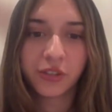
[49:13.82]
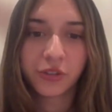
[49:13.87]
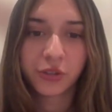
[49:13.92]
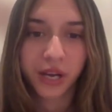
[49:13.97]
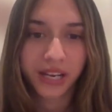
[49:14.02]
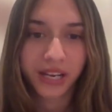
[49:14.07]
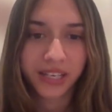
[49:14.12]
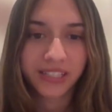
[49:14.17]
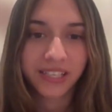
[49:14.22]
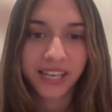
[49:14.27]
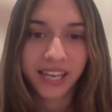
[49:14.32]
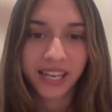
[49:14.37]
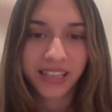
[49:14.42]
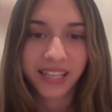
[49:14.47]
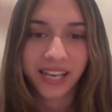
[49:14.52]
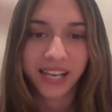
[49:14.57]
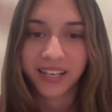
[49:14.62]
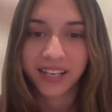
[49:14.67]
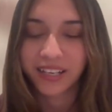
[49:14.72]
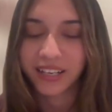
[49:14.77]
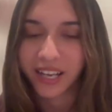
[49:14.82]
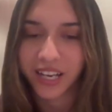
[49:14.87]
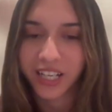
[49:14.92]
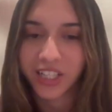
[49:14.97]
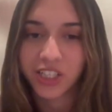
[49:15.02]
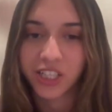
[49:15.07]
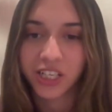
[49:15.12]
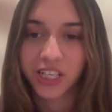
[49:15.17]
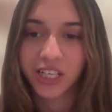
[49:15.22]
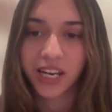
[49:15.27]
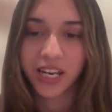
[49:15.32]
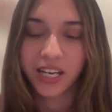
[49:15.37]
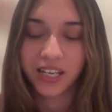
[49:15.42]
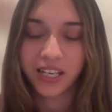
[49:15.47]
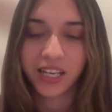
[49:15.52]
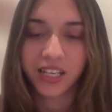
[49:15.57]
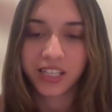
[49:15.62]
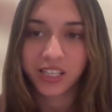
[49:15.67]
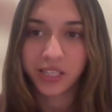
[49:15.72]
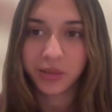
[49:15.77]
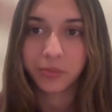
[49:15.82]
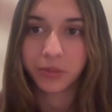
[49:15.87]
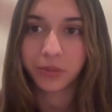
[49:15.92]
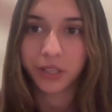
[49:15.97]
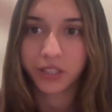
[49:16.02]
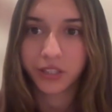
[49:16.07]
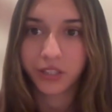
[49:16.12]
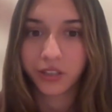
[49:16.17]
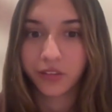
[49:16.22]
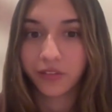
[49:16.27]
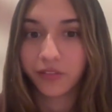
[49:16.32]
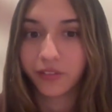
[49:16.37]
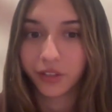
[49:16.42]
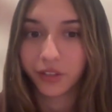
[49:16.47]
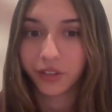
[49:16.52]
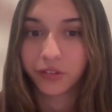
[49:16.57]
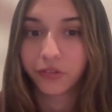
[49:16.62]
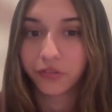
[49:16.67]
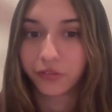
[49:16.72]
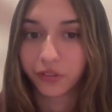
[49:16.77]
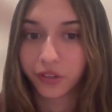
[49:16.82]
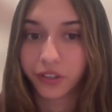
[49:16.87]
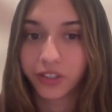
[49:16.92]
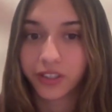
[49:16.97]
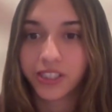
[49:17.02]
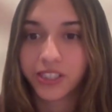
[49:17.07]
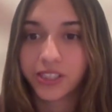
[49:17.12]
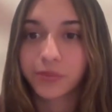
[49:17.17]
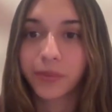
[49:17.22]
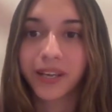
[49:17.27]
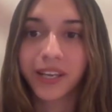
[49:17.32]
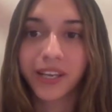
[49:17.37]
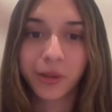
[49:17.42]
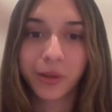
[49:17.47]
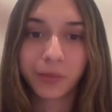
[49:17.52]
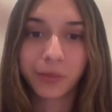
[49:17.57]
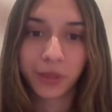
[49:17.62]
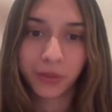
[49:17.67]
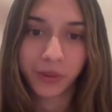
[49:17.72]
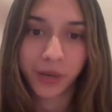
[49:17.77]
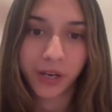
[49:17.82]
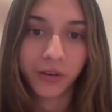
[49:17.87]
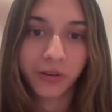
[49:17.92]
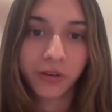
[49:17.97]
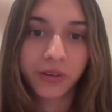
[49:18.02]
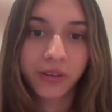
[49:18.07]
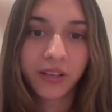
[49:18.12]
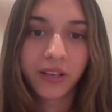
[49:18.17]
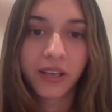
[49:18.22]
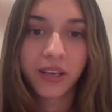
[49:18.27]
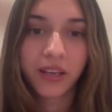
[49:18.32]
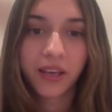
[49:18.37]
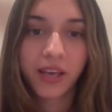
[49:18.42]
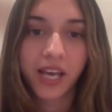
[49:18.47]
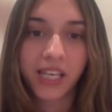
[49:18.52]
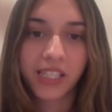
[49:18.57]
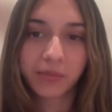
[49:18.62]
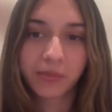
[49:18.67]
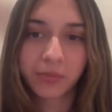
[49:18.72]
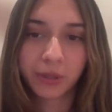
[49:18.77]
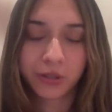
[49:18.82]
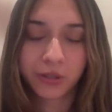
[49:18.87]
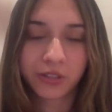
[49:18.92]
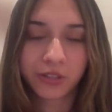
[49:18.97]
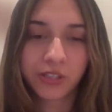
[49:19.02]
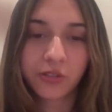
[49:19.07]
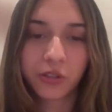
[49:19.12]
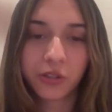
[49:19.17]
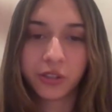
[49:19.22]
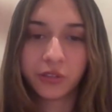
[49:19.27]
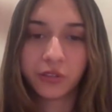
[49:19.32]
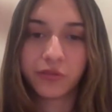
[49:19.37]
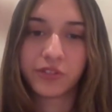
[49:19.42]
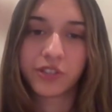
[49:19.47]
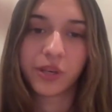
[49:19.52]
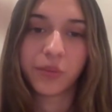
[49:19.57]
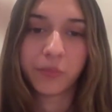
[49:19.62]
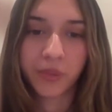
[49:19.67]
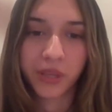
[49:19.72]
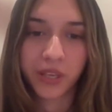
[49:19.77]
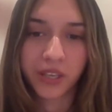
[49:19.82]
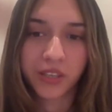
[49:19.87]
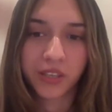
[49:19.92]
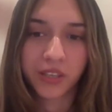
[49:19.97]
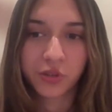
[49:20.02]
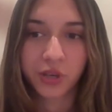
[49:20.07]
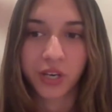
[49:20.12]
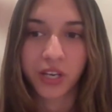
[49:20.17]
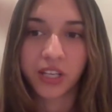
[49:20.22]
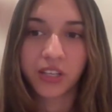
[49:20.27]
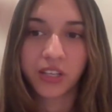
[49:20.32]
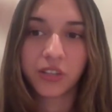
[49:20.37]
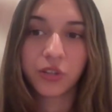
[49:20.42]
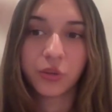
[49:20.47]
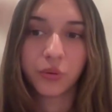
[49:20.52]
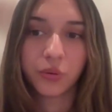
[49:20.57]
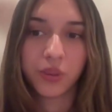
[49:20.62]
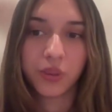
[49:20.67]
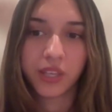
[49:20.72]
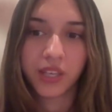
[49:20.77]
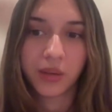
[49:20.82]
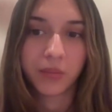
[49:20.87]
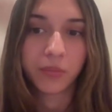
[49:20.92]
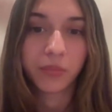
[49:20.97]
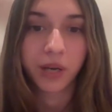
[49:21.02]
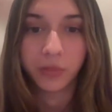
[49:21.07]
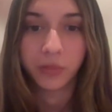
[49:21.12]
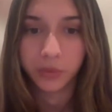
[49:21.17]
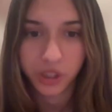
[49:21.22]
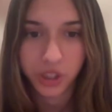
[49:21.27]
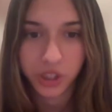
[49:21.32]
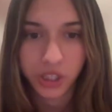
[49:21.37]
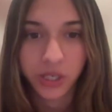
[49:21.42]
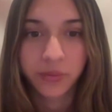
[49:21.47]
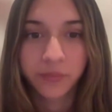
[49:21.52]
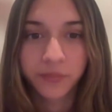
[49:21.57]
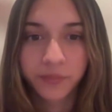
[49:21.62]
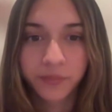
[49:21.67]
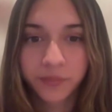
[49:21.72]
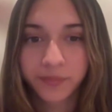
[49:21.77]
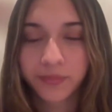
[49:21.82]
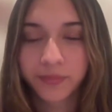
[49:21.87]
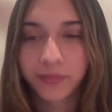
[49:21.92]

trying to get that connection and get deeper into the field first might help you out, as opposed to sort of jumping straight into the publishing.